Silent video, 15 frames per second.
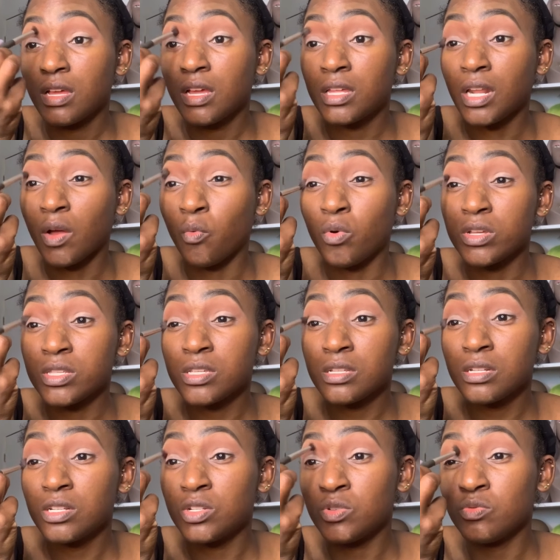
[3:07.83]
And I was
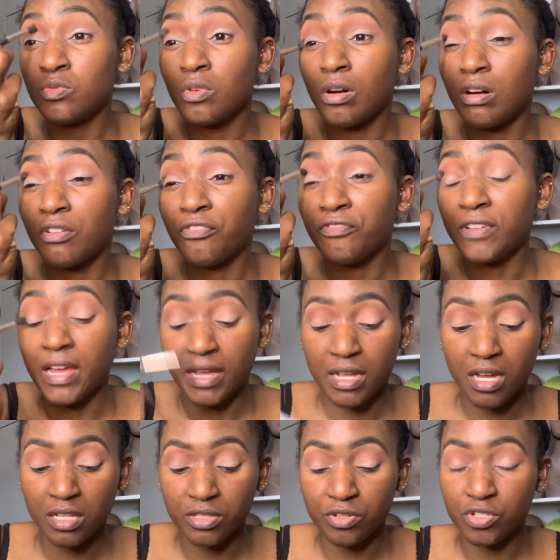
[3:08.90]
gonna do all flat
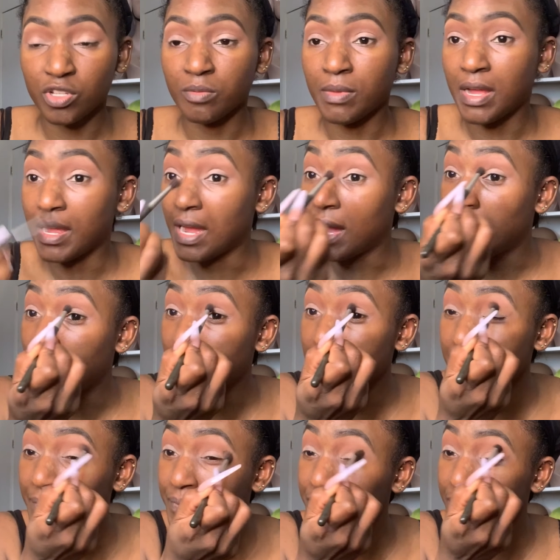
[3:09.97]
colors on my
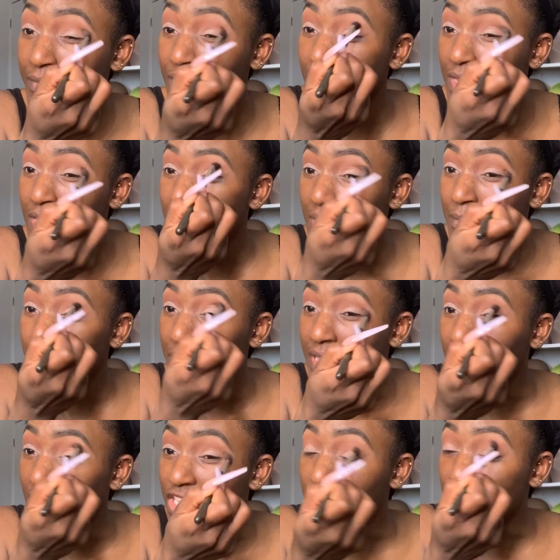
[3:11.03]
eye, but
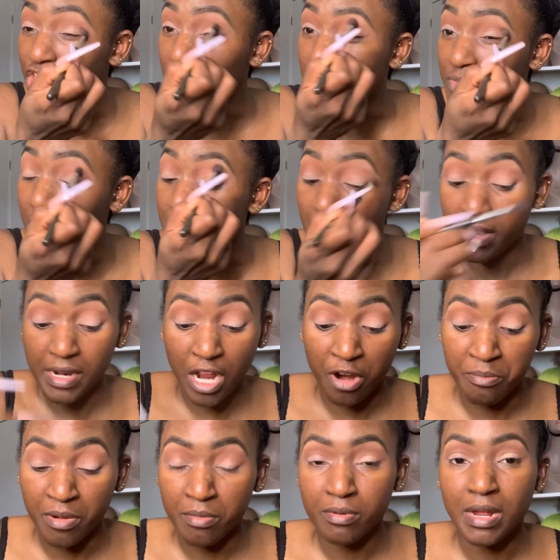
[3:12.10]
then I just changed my mind. I
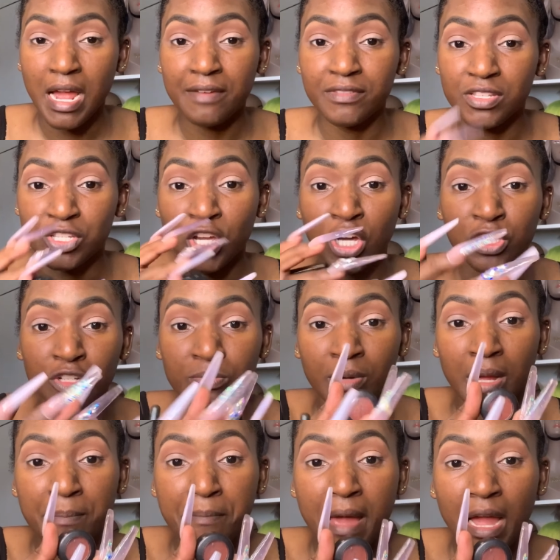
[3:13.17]
remember I had this color
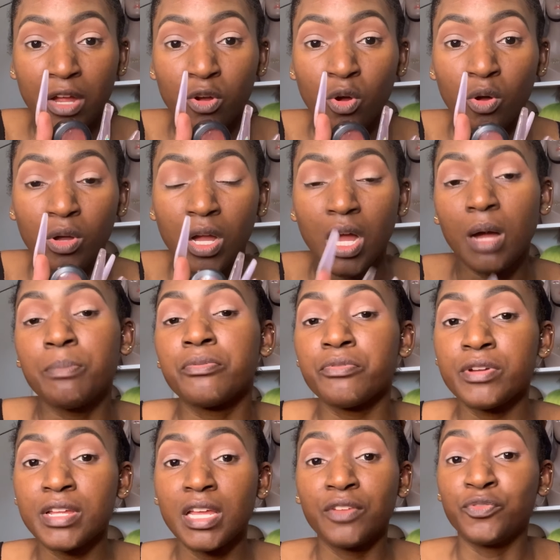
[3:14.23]
by MAC called
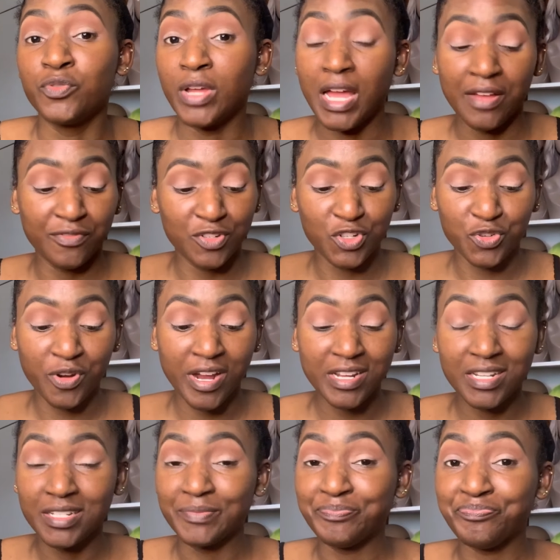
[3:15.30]
Coppering. If you haven't tried
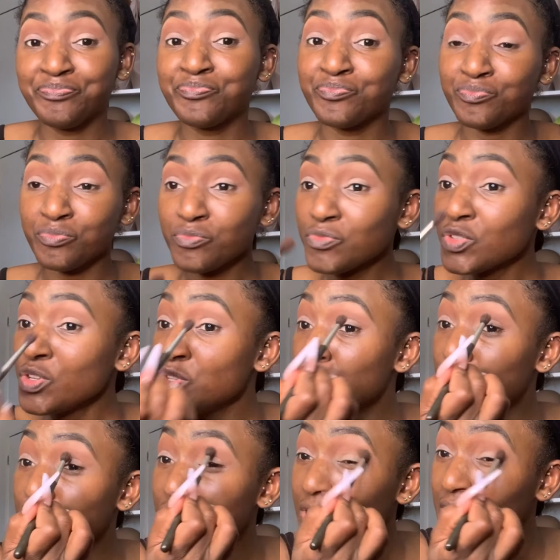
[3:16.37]
it,
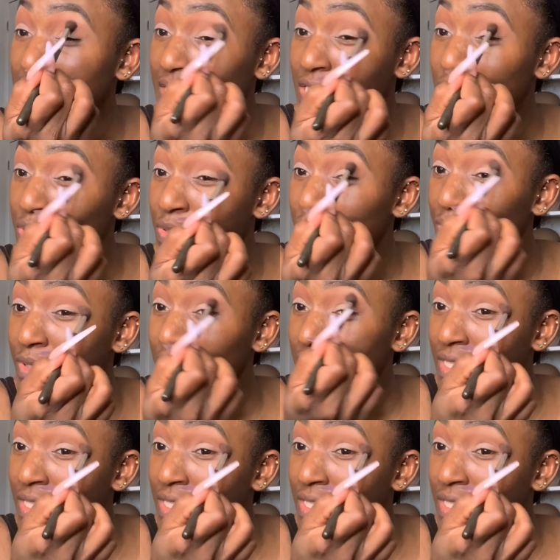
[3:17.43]
you really need to.